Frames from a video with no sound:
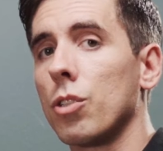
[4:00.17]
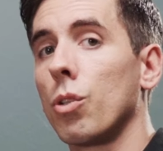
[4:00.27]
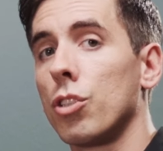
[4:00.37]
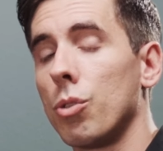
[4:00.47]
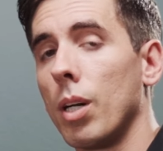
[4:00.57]
or
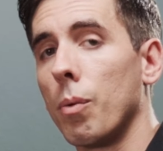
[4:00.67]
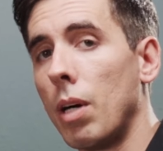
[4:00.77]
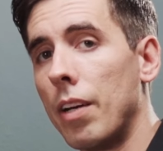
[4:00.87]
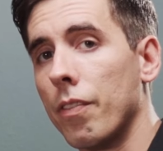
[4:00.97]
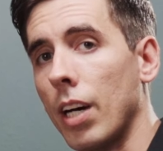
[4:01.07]
Duet
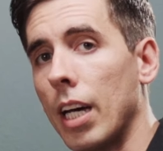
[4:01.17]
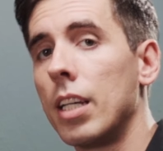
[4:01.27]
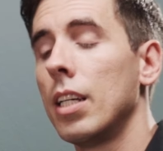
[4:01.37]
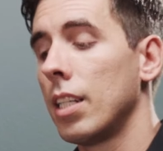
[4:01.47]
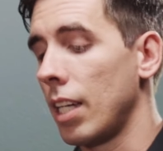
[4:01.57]
Wi-Fi
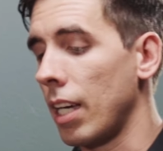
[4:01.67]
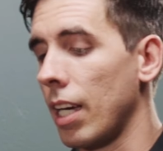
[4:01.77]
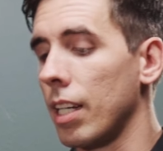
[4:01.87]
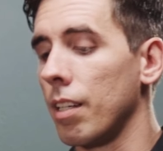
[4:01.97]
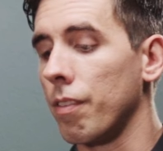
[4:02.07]

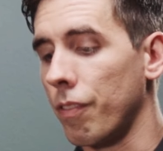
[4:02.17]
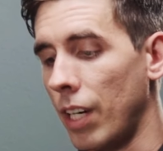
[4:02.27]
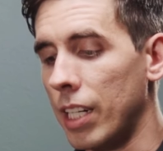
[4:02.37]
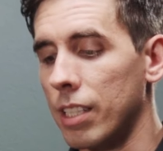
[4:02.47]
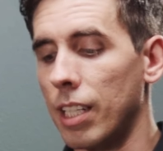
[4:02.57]
and
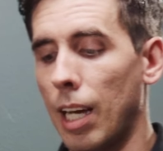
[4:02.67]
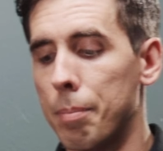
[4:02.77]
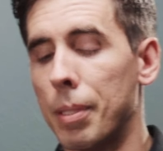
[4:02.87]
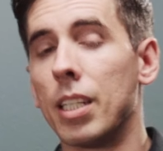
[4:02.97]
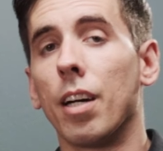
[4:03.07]
find the
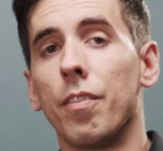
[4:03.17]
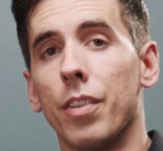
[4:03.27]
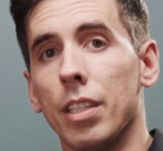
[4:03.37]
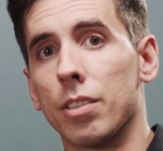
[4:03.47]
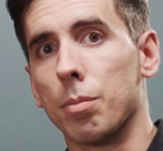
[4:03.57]
IP of
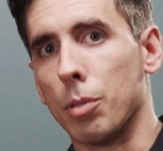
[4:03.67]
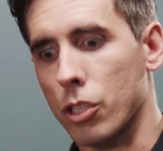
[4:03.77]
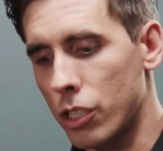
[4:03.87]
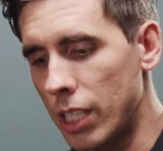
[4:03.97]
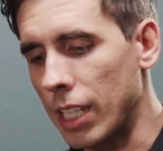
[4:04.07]
this
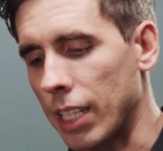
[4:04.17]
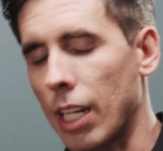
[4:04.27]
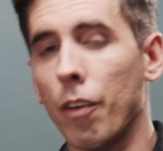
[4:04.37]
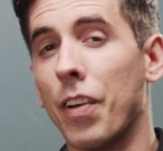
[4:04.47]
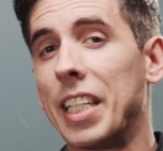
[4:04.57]
machine.
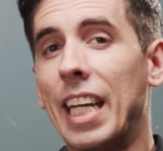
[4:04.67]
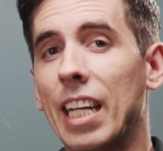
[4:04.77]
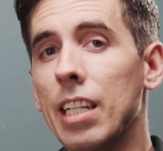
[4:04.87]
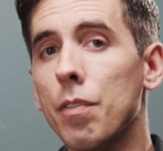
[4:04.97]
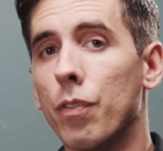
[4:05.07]
Now, if I
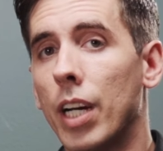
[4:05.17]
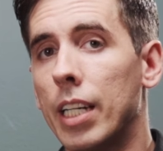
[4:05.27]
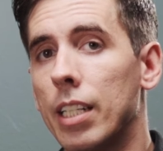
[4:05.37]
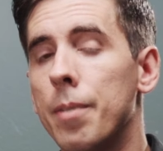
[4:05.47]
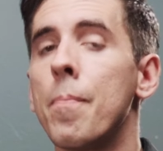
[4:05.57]
can't
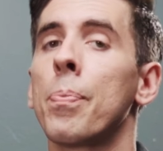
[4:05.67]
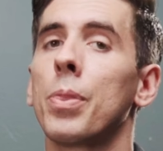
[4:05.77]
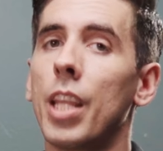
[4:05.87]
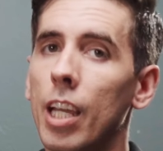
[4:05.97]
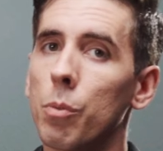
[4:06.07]
find it,
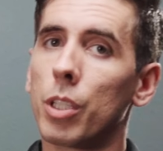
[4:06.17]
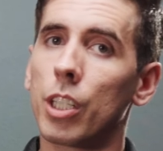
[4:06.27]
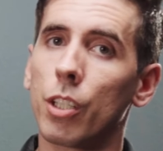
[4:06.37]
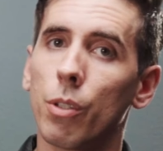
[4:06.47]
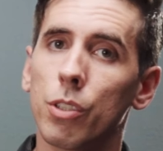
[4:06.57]
then we're going
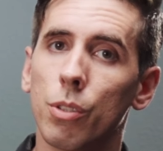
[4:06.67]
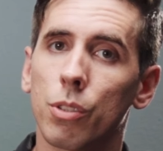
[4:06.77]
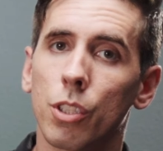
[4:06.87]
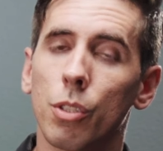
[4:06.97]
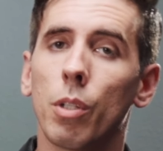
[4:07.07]
to go and use
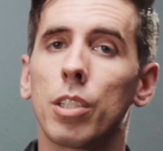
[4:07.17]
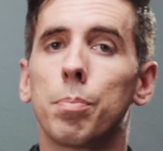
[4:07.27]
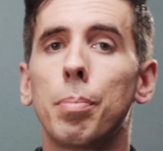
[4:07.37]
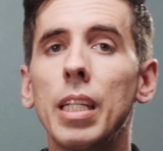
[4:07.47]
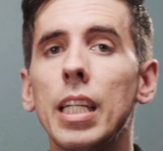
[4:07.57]
the
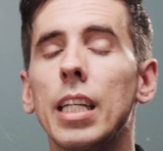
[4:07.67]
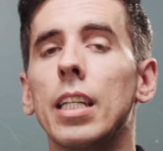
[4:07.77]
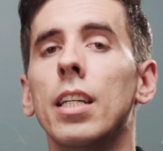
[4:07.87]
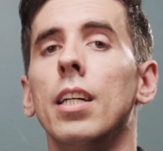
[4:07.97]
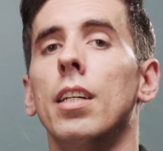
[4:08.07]

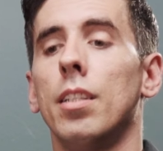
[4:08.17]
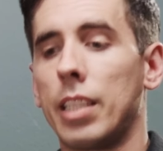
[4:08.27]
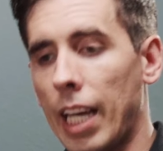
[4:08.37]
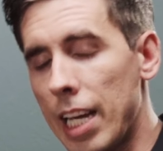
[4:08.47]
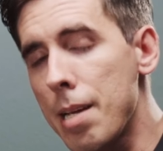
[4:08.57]
USB
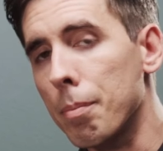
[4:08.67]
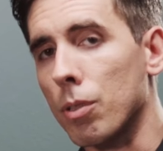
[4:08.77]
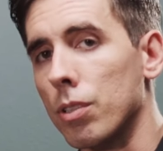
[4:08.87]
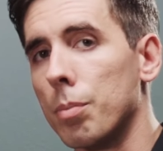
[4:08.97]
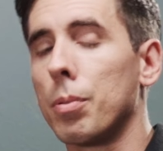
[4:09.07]

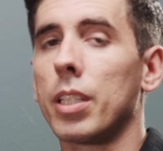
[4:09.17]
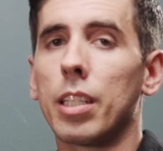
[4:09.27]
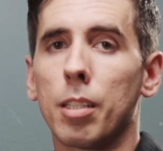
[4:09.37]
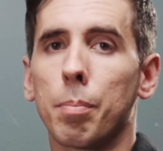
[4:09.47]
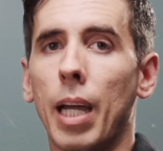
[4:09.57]
cable to plug
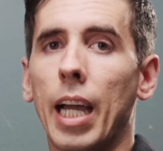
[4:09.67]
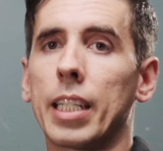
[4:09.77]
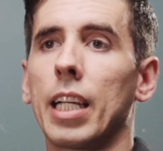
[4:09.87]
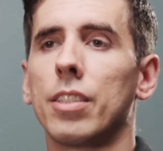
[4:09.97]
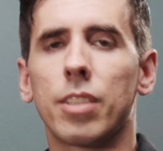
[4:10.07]
into the
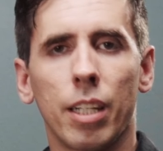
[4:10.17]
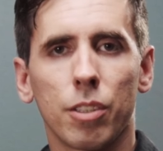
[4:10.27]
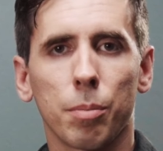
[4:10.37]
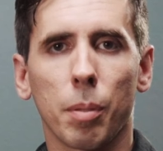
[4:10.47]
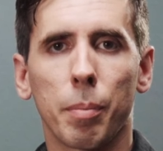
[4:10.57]
back and send it
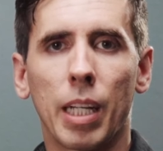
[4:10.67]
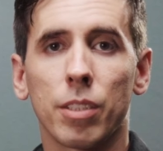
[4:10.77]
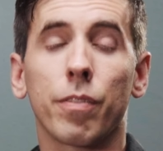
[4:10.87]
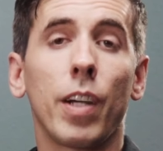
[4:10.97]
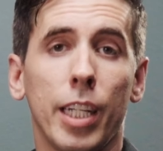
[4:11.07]
some commands
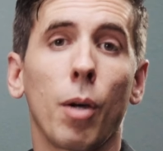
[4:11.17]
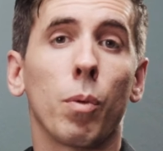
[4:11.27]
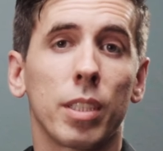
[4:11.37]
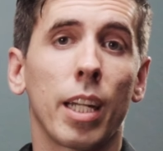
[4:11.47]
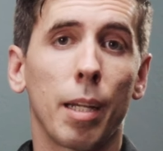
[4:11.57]
and find out
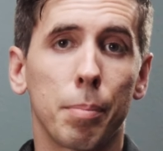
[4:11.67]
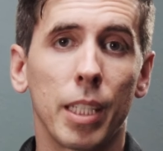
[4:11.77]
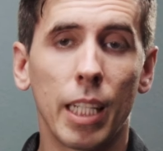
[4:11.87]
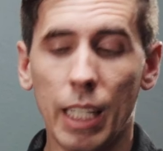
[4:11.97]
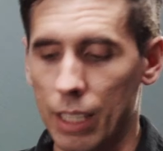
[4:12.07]
what that IP
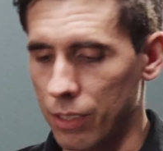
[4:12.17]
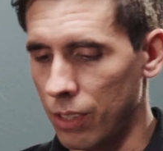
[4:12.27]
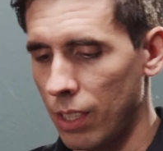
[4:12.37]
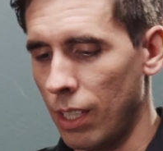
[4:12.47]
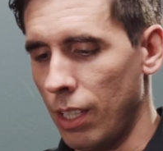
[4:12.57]
is.
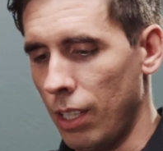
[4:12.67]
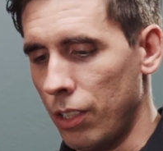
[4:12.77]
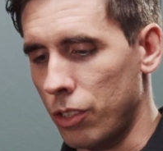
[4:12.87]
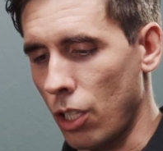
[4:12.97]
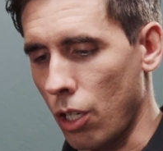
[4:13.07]

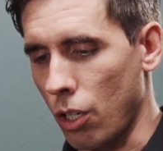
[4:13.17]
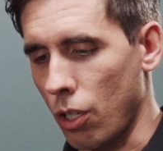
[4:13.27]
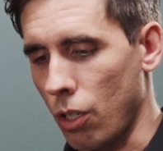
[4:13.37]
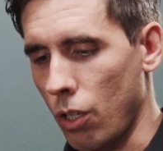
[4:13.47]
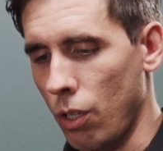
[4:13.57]

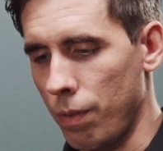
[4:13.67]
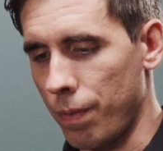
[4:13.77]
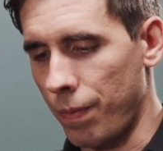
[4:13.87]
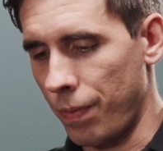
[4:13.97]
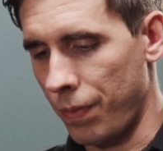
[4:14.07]
So I'm
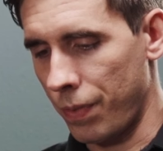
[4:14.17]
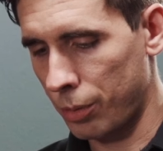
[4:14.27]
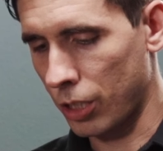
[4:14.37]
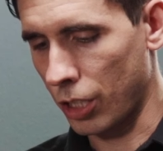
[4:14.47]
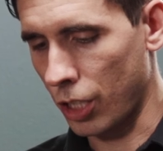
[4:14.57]

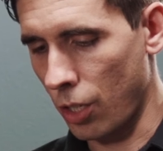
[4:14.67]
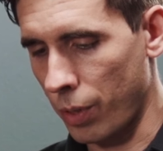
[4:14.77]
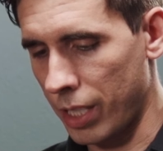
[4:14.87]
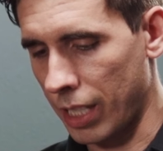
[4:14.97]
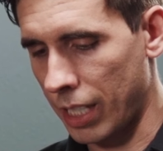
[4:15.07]
just going to go
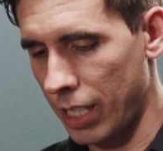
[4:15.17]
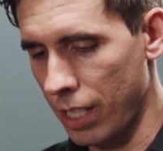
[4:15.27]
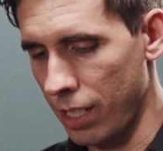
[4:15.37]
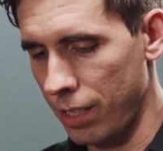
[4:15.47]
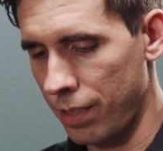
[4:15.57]
into
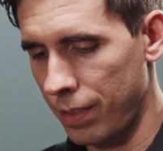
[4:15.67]
here,